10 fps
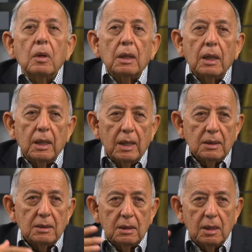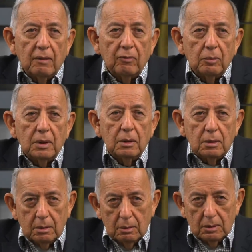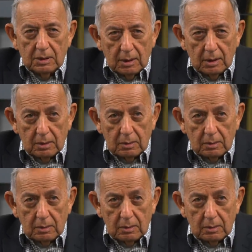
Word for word: when I asked the government to send